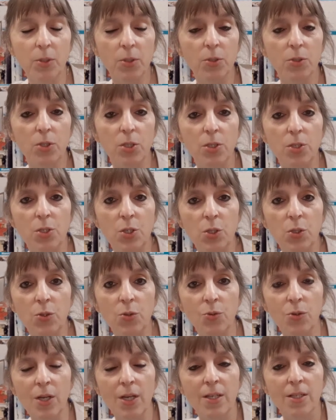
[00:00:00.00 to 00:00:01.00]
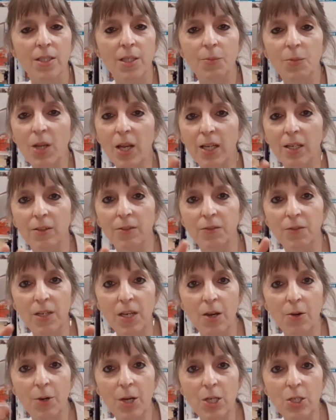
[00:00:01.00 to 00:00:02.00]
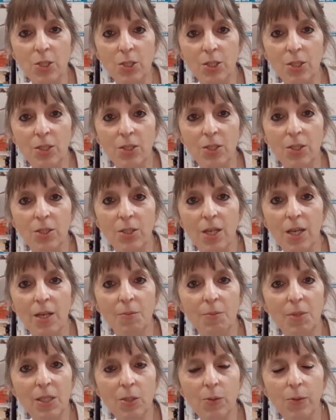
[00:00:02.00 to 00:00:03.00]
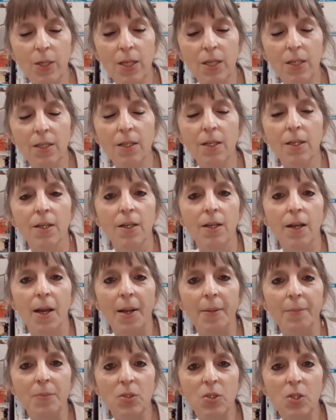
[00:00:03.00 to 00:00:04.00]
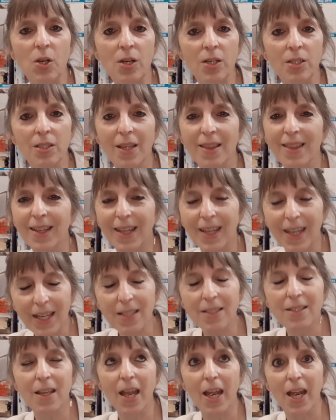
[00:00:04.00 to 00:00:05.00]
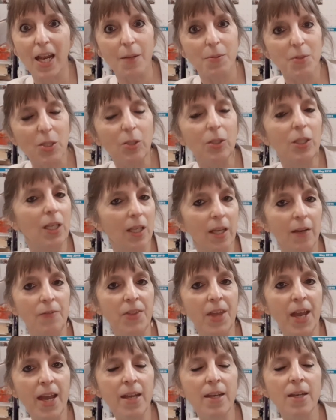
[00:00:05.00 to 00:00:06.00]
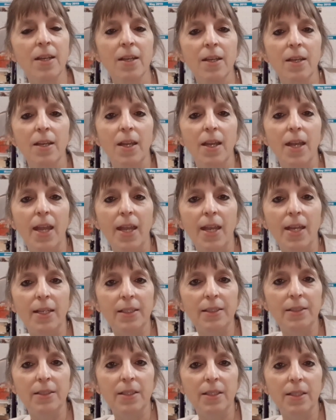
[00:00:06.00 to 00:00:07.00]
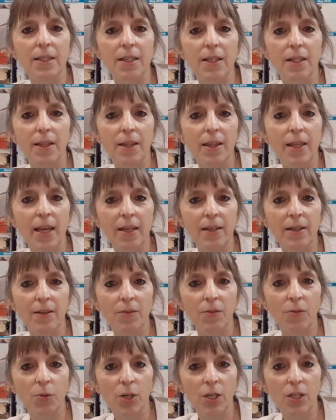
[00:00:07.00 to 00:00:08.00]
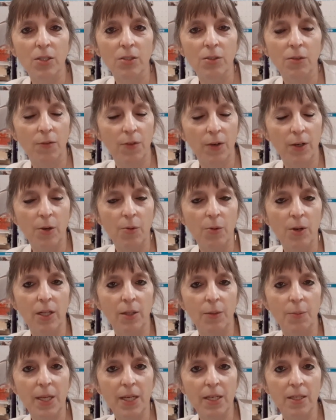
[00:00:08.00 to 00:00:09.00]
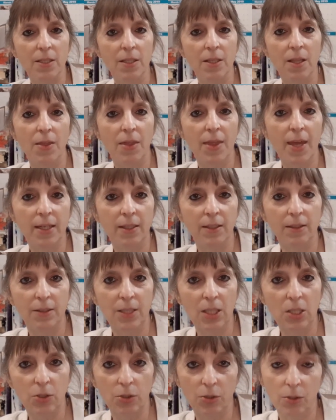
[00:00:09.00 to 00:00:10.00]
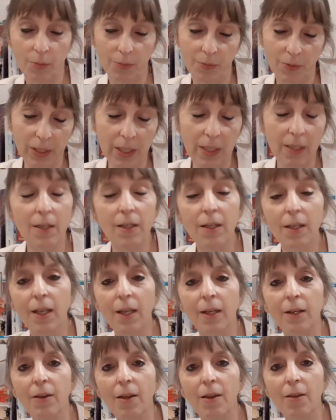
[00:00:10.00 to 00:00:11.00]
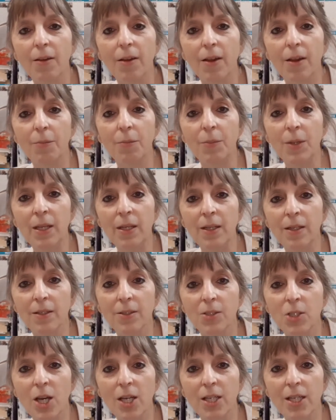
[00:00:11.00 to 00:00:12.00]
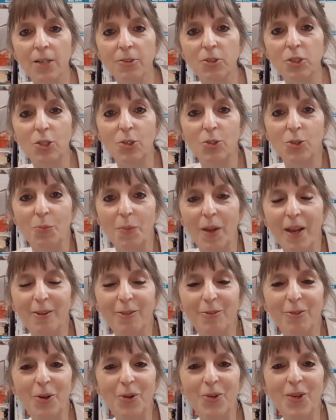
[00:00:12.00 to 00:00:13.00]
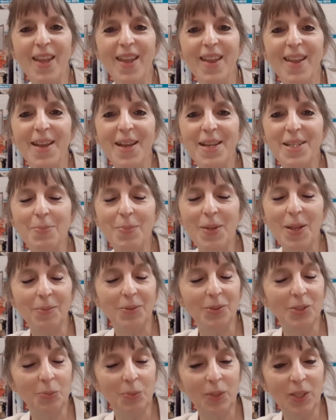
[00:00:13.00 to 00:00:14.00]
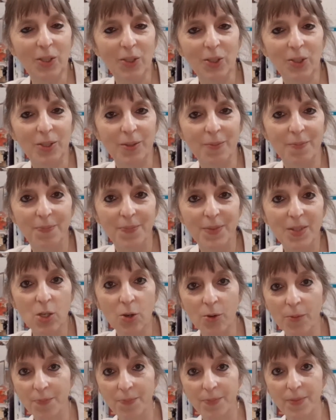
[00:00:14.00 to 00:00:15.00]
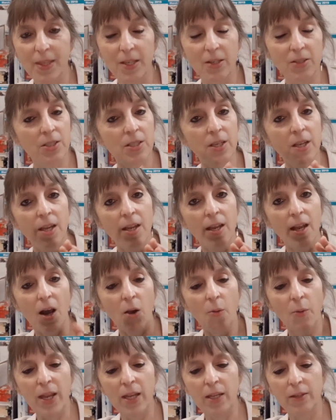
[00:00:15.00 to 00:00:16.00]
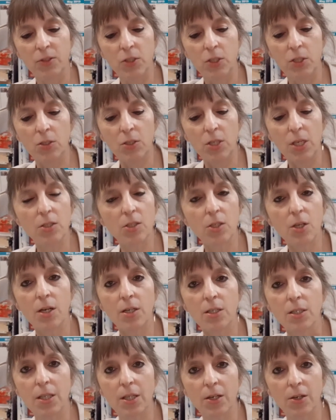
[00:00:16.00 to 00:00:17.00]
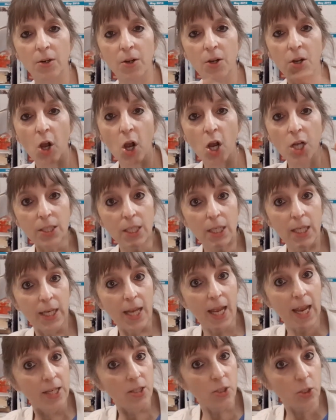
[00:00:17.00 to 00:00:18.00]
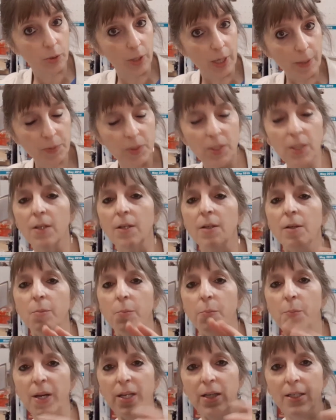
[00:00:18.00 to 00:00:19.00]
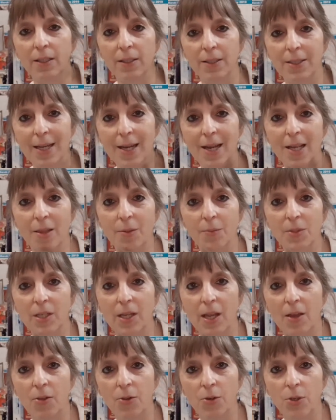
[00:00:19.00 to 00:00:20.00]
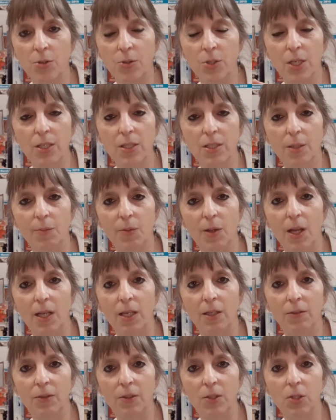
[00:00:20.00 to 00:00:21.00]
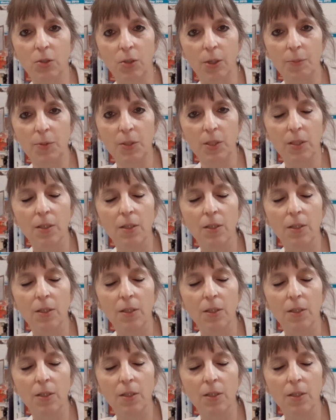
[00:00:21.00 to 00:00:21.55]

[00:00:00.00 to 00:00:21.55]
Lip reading: to do some kind of narration in between songs, and the kids absolutely loved that. And that works very well because that teacher hopefully can be taught how to use a microphone and to be able to be heard. So there's a way of choosing songs that are not in a script, but tying them together using some kind of a script